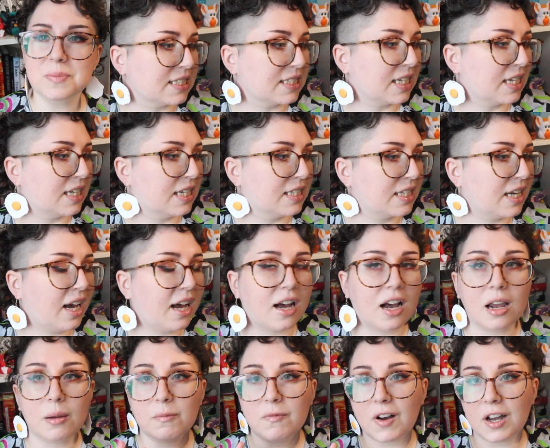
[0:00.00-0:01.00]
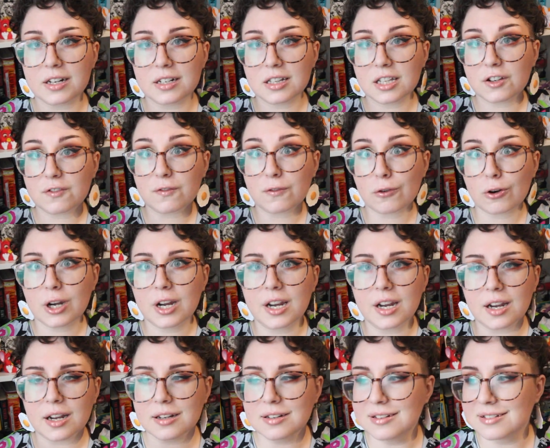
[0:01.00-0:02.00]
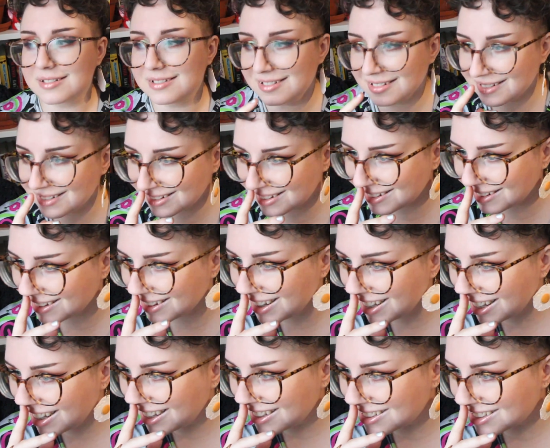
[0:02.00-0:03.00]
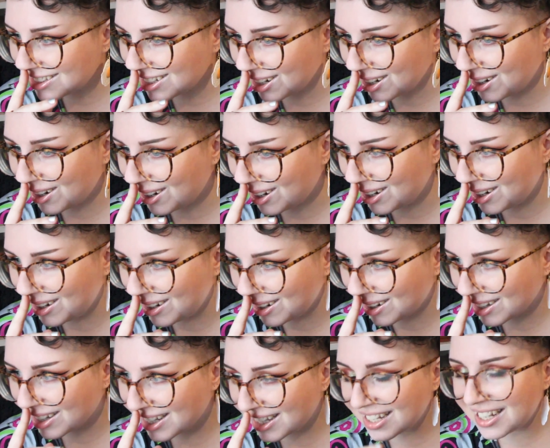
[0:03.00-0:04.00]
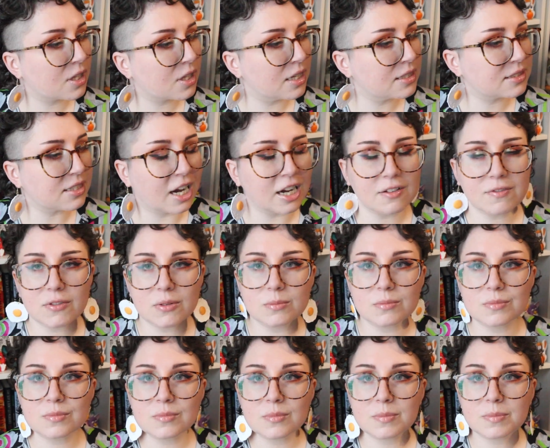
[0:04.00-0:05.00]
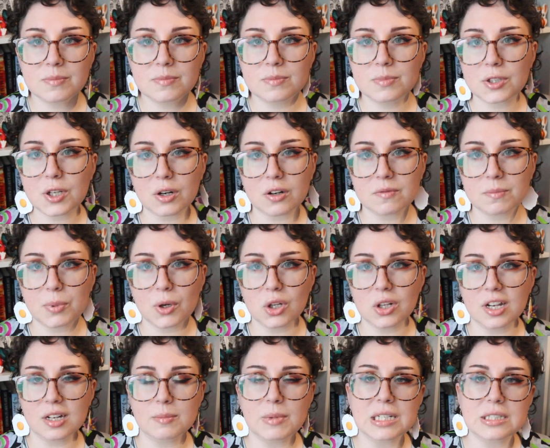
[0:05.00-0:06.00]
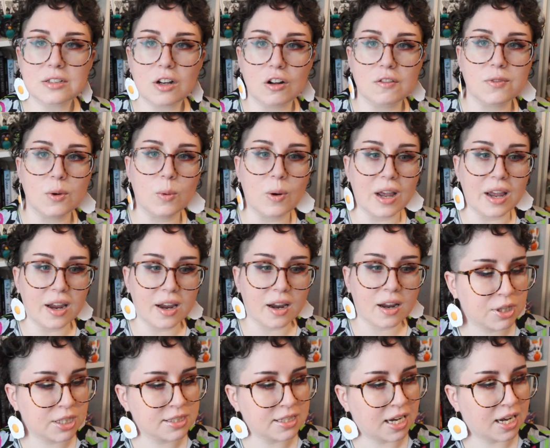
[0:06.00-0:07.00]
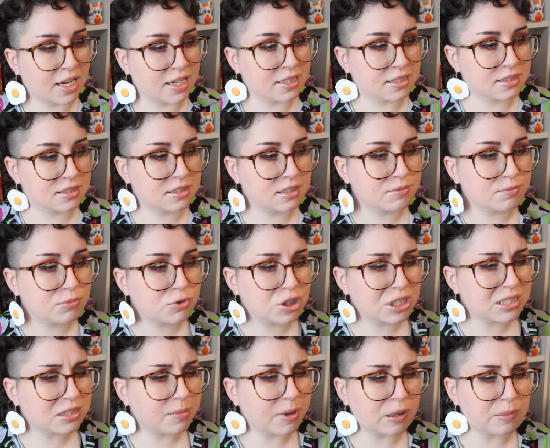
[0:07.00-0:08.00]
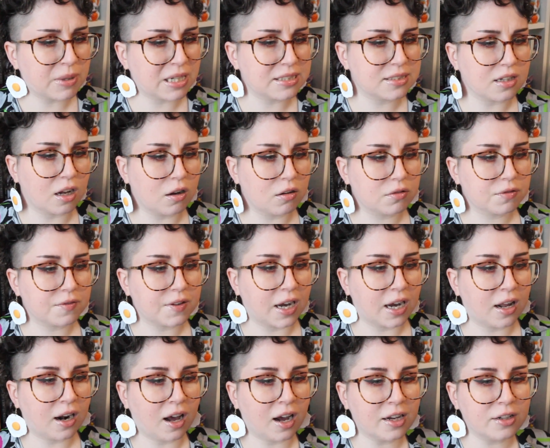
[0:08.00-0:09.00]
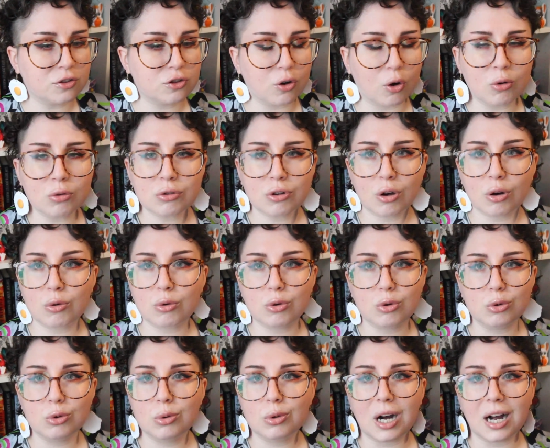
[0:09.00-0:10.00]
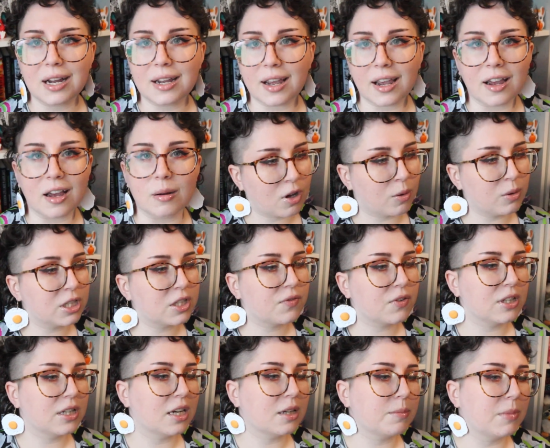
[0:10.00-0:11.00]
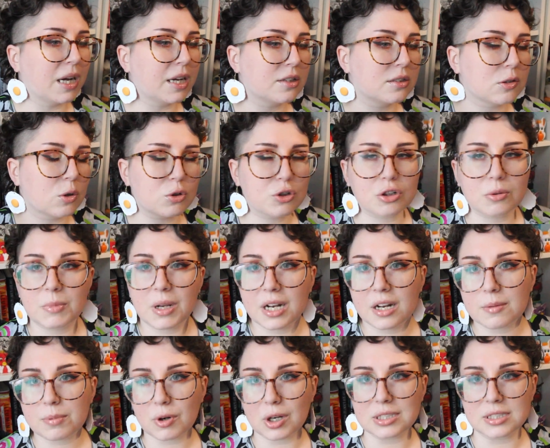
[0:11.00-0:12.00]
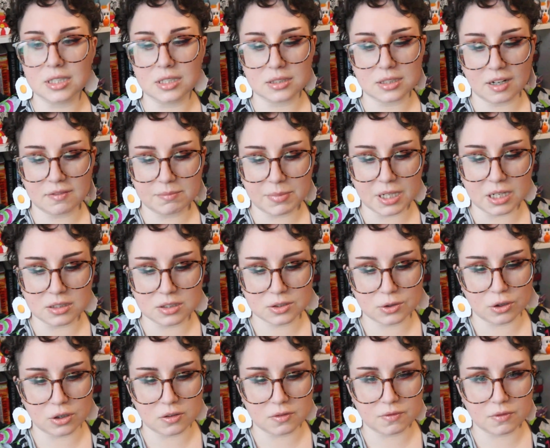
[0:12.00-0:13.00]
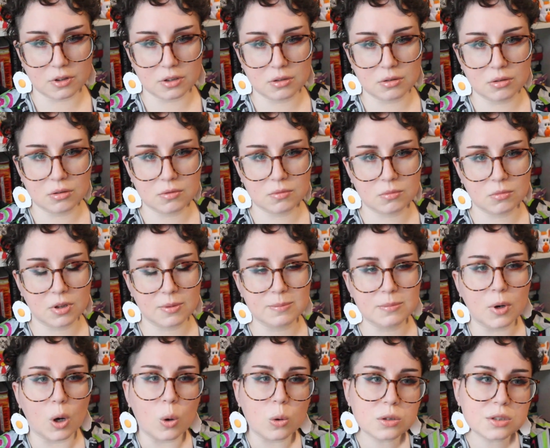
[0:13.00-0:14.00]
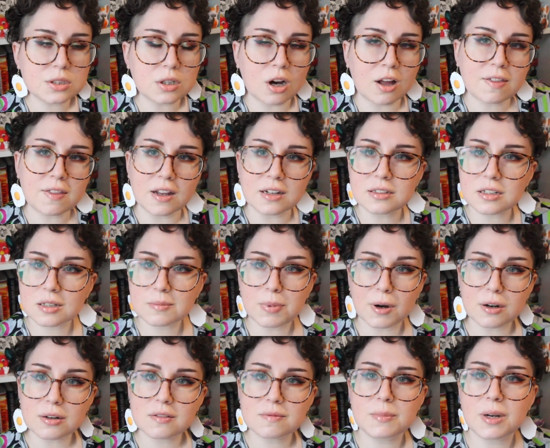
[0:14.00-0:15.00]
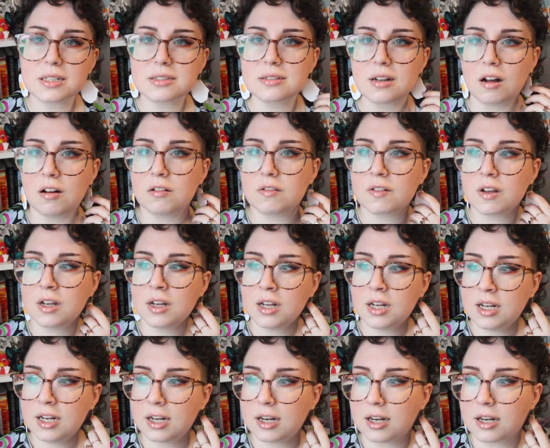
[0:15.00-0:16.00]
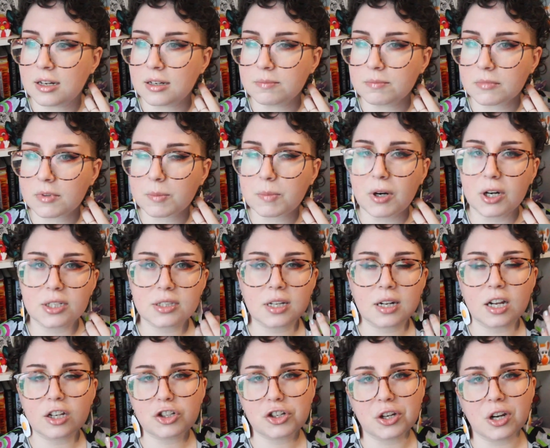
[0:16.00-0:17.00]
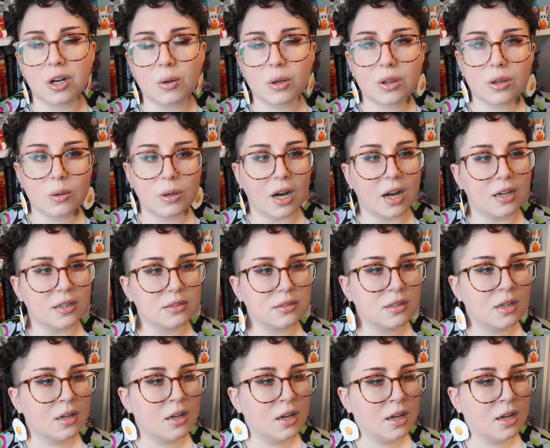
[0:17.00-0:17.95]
And yeah, I'm finally free. So aside from sort of pulling myself away, I realized just about myself that I don't know who I am. I always feel like my social media presence have been sort of the most authentic part of myself, the part that I share with you guys.